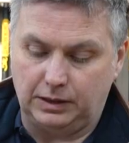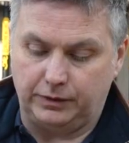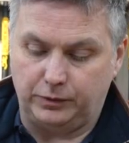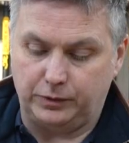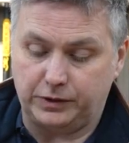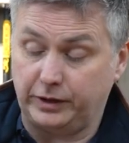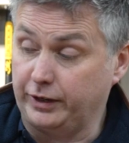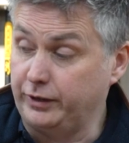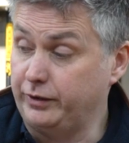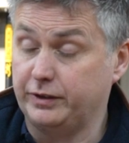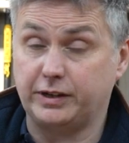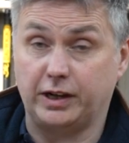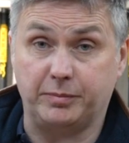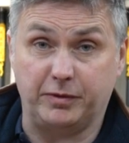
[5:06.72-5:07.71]
I've also got
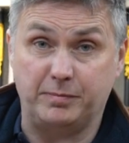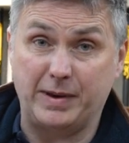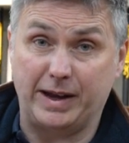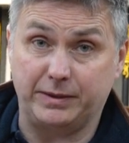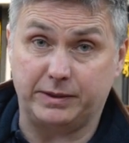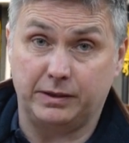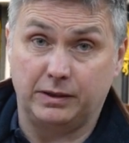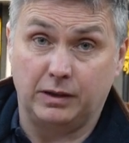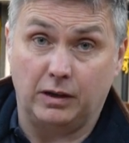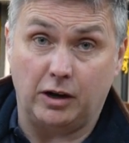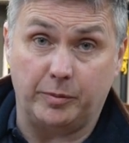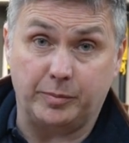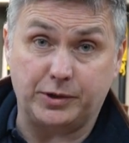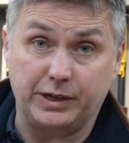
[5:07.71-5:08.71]
another type of mount
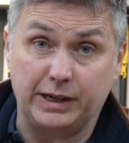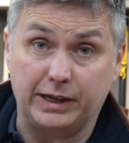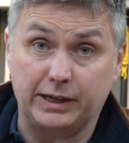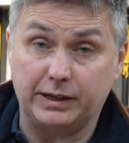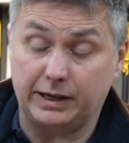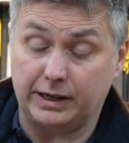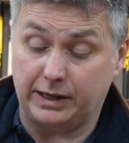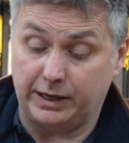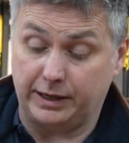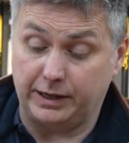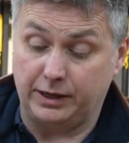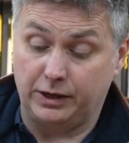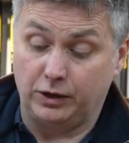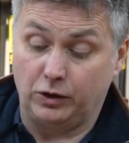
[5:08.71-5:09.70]
option here,
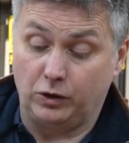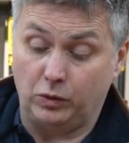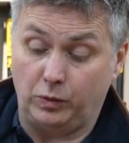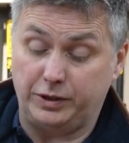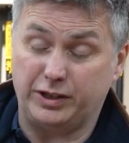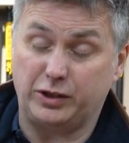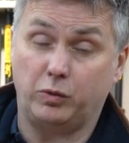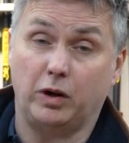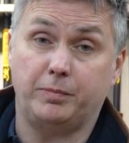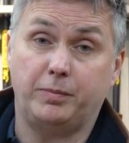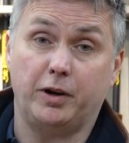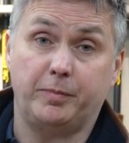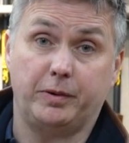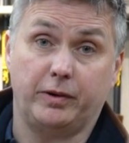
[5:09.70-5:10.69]
which is
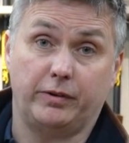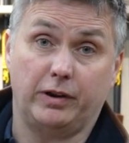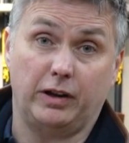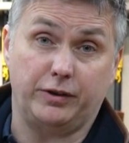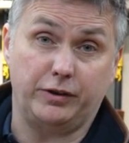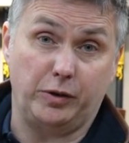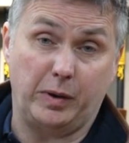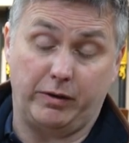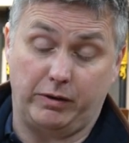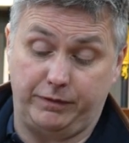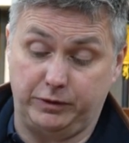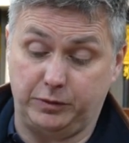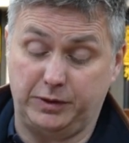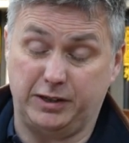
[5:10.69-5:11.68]
quite popular on a lot of new air
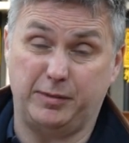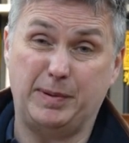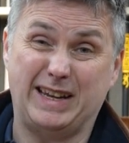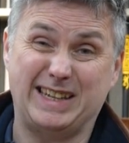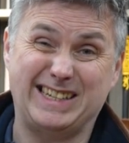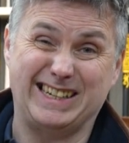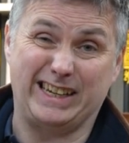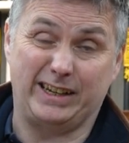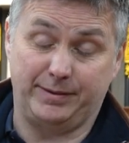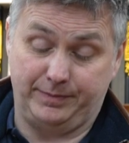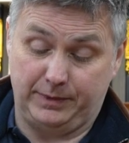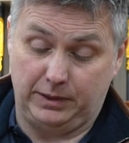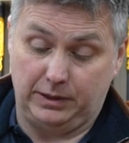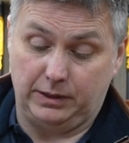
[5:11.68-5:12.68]
rifles, which is the Picatinny.
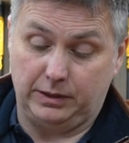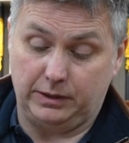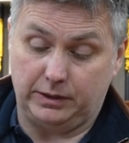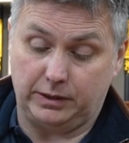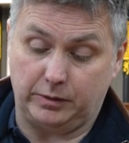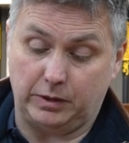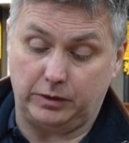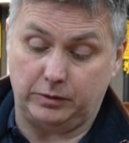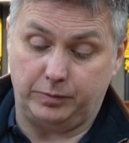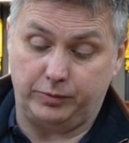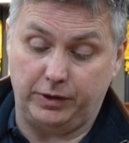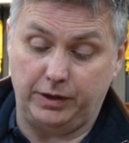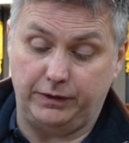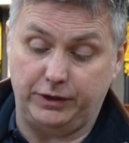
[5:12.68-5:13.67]
So I'll
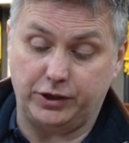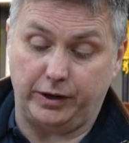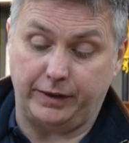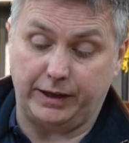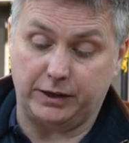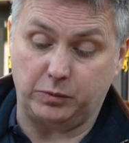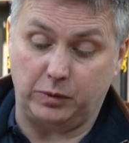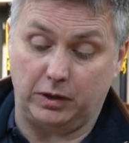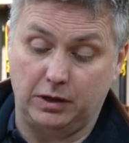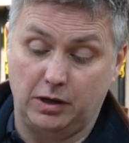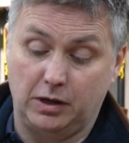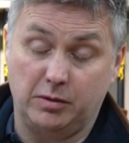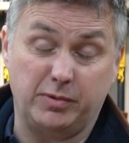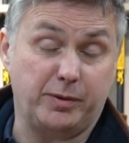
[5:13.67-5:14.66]
briefly show you that as well.
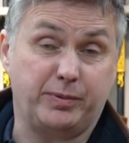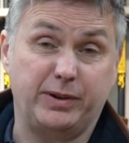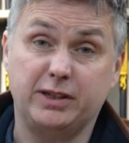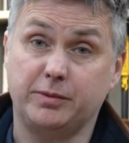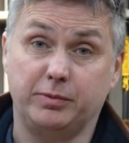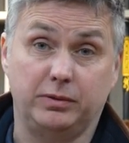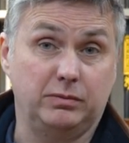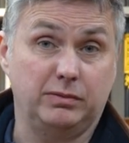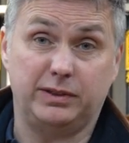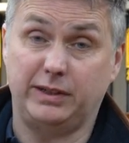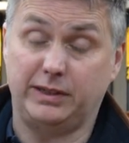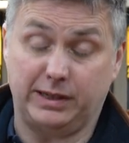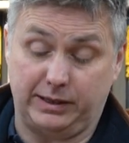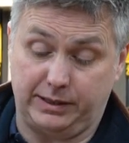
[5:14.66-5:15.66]
But the principle
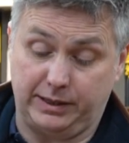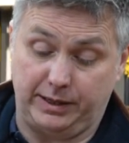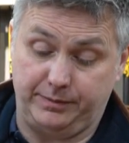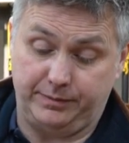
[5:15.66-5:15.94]
is the exact same.